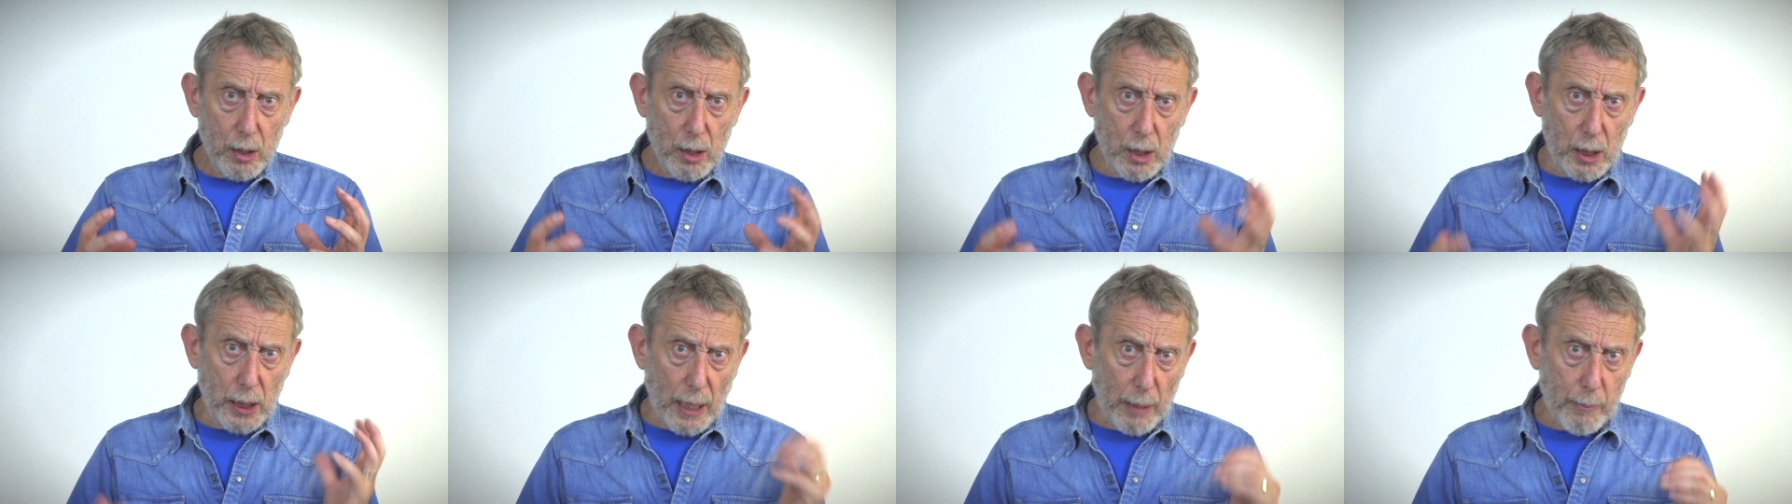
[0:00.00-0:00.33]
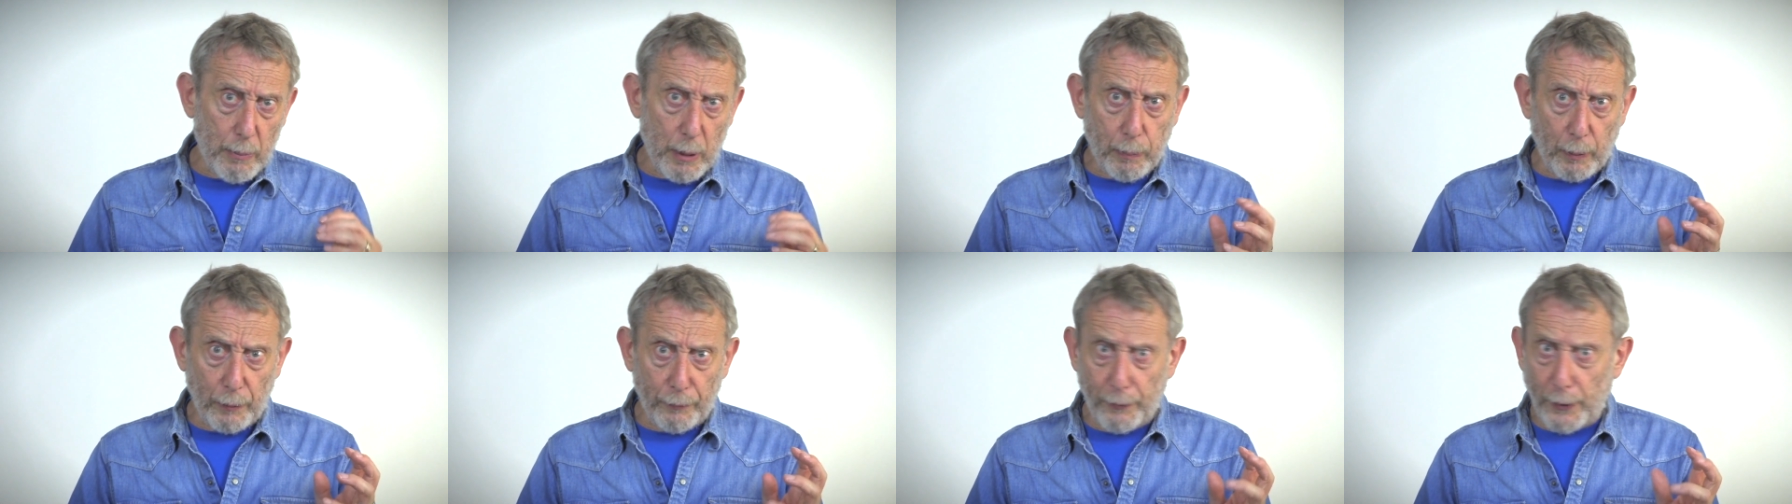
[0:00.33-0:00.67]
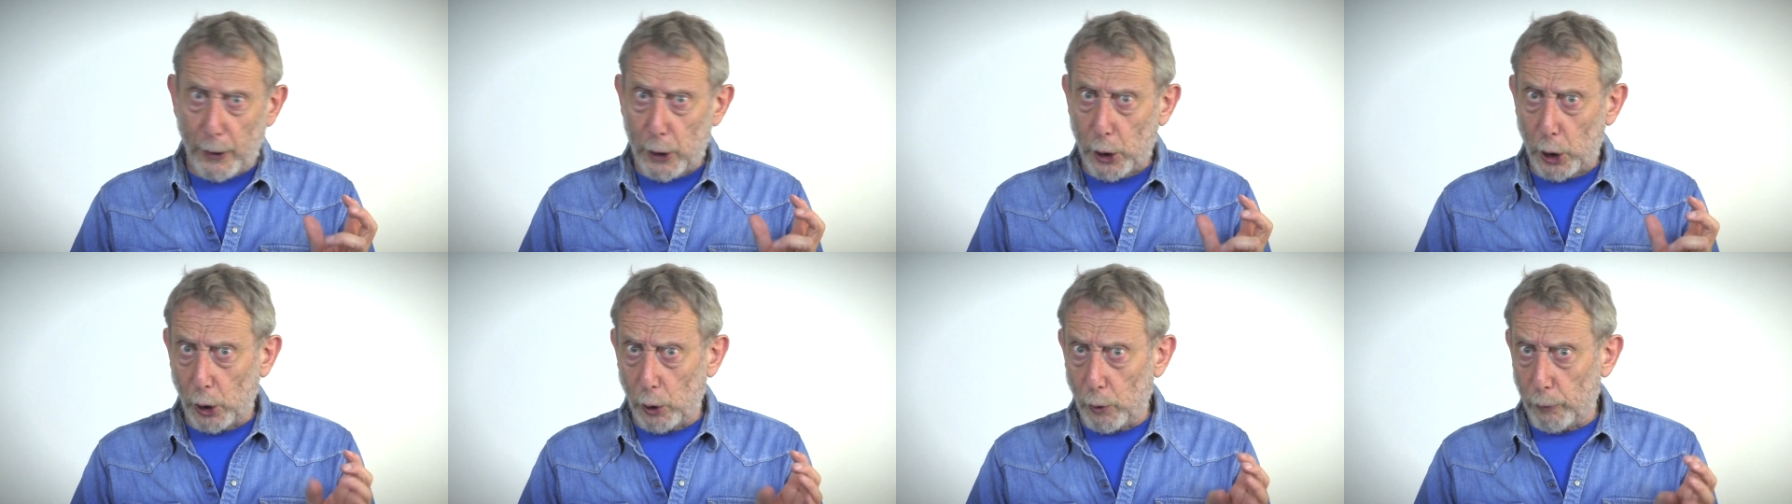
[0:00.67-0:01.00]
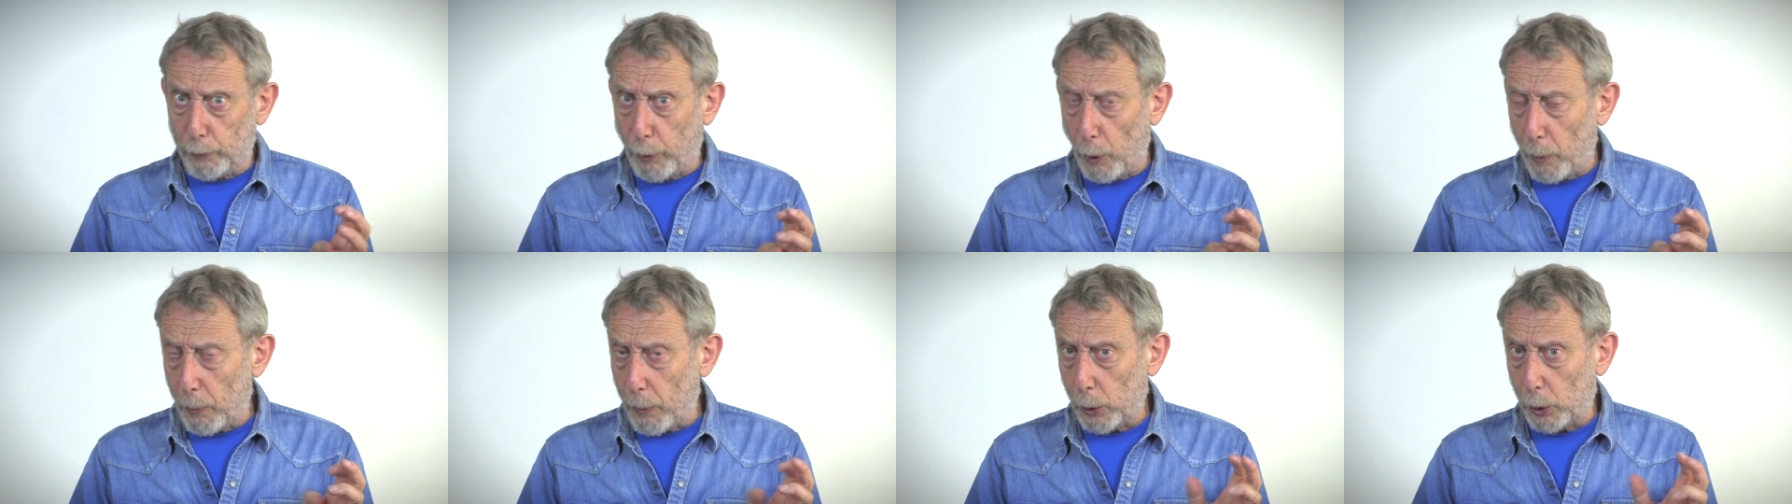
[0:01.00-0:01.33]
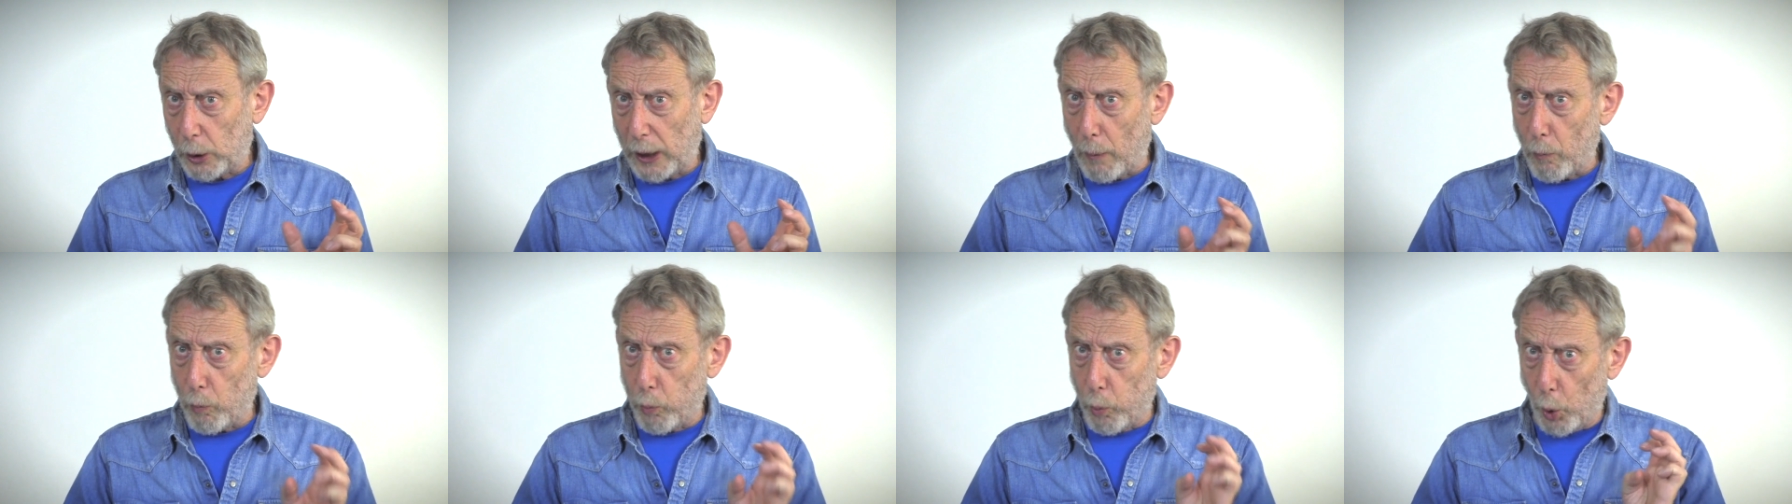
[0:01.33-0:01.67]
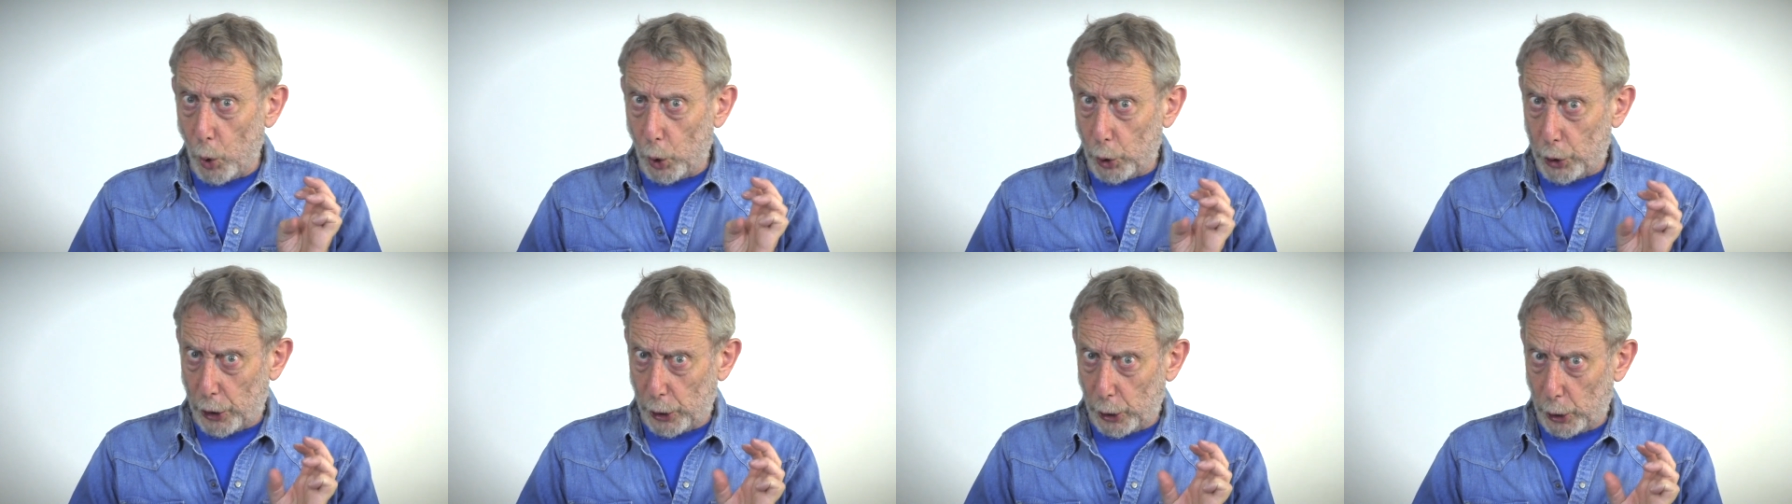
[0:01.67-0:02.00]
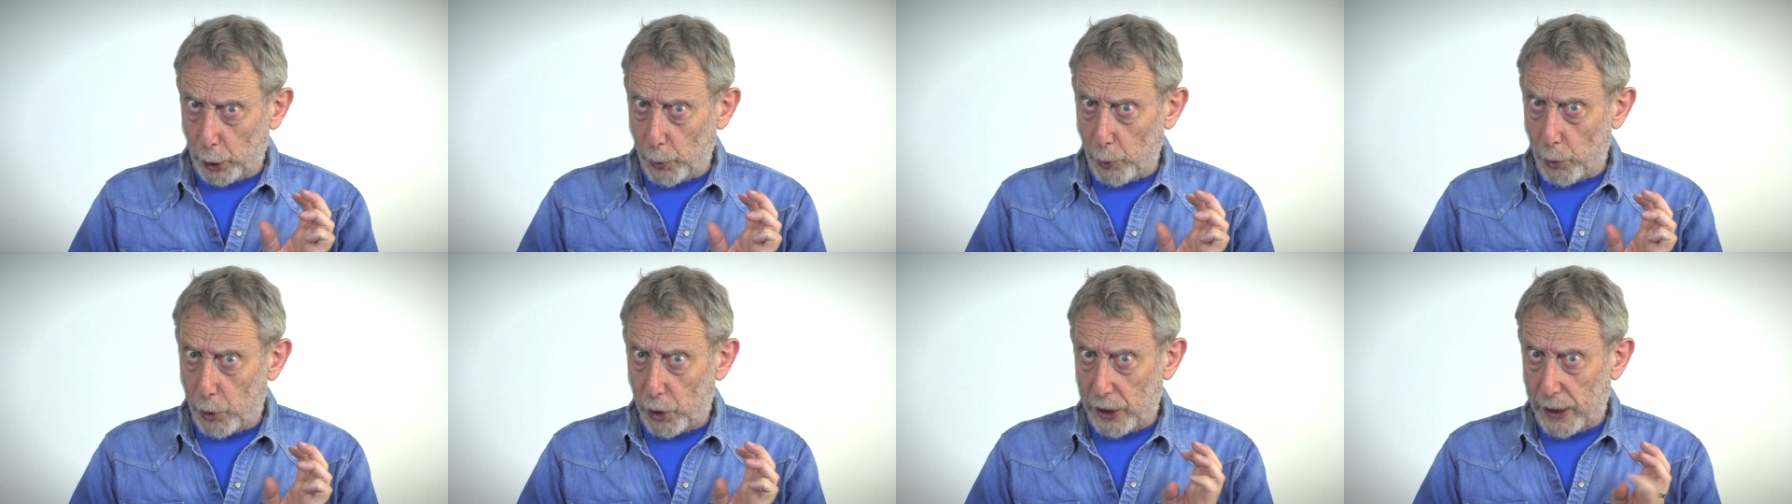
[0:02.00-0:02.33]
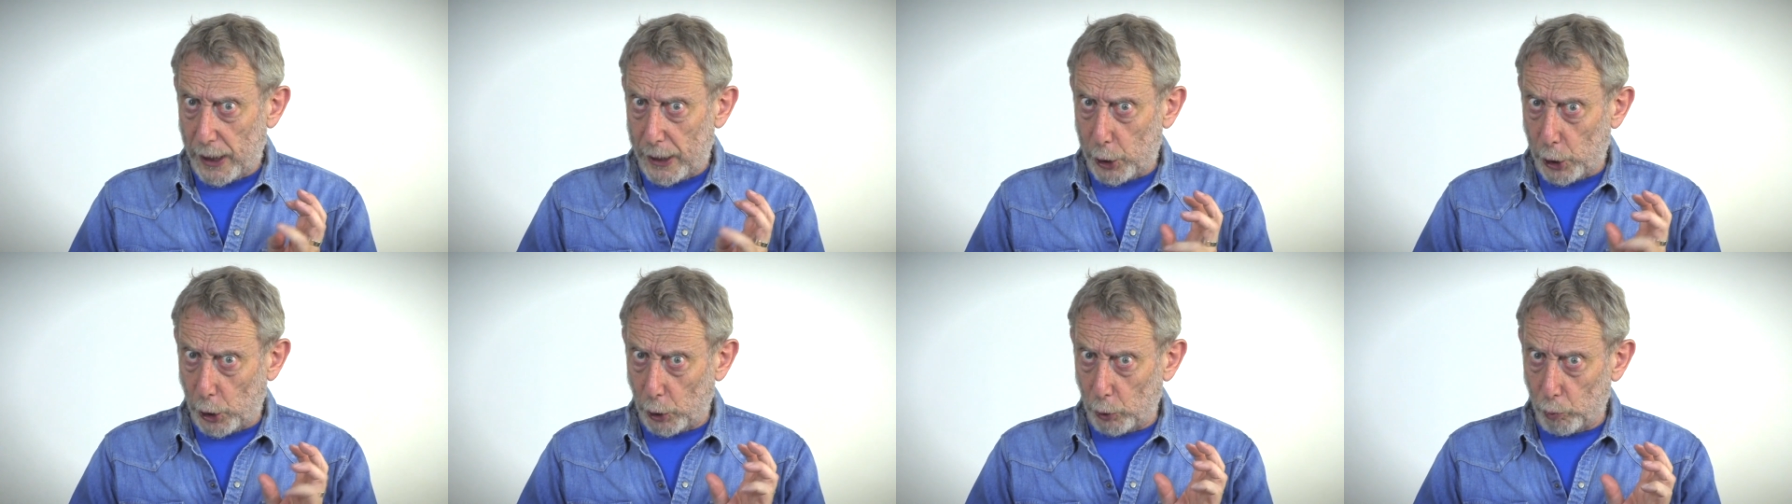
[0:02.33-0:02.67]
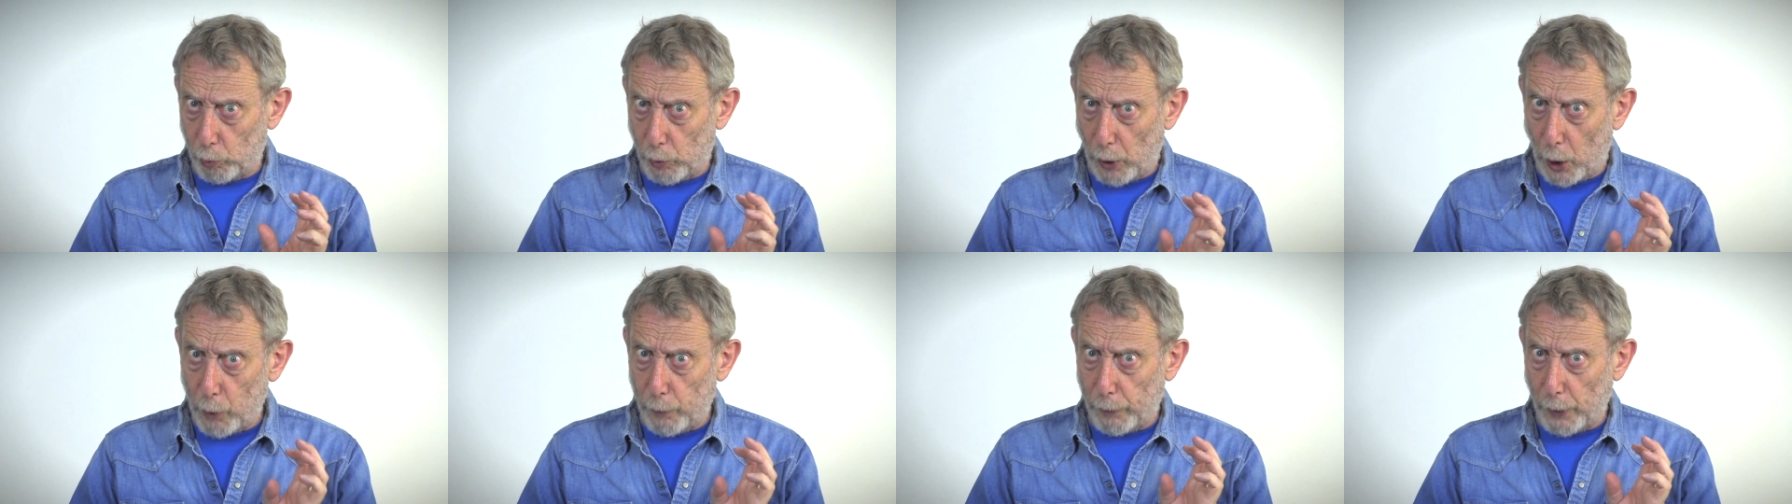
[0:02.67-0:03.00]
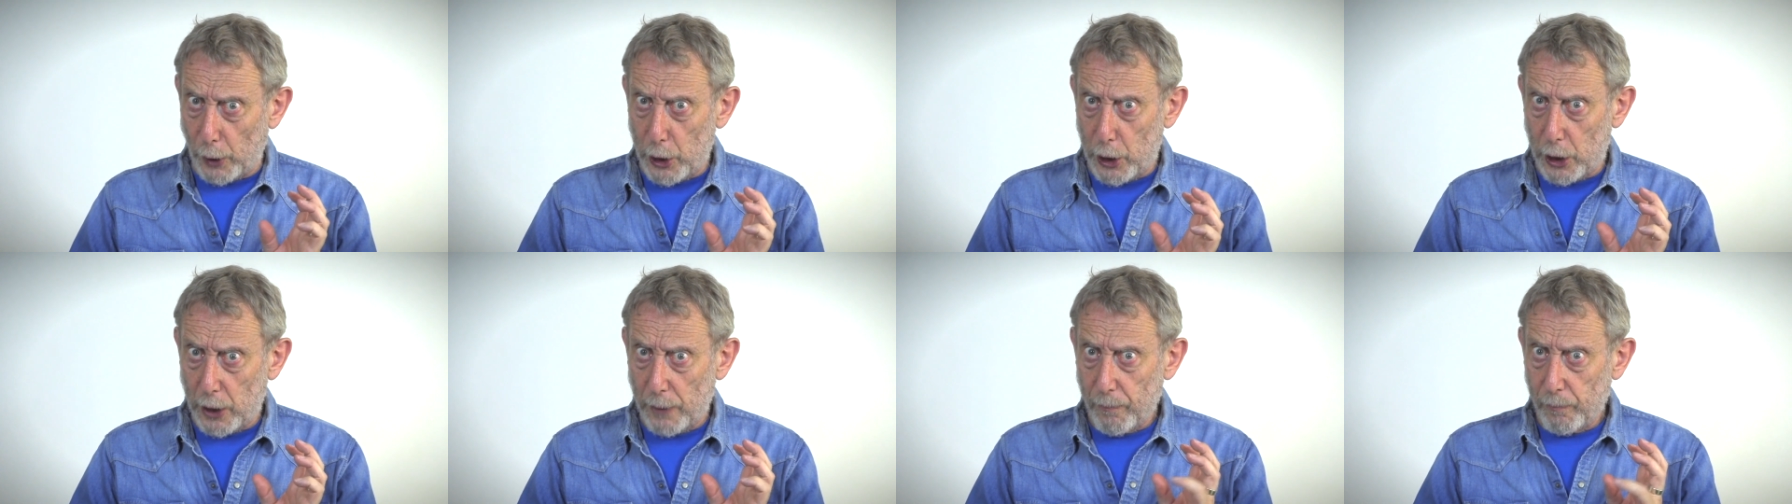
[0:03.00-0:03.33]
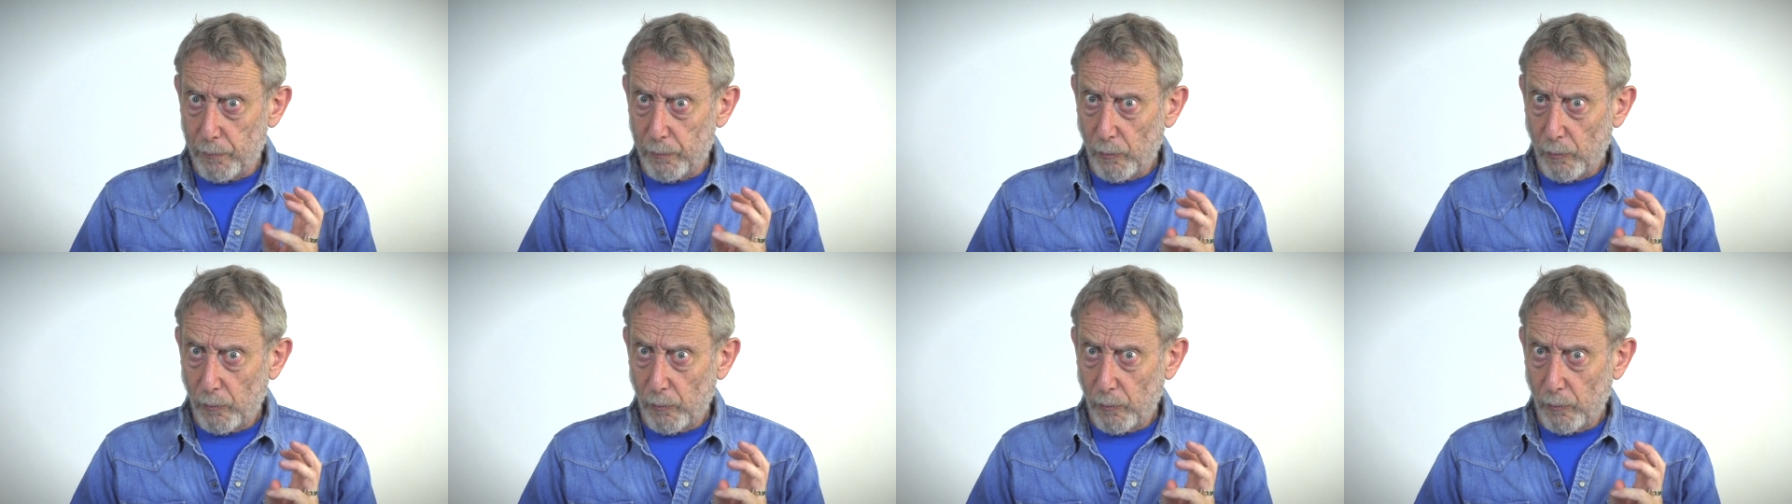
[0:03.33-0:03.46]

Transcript: "Semi-professional football club Waterloo Station Rovers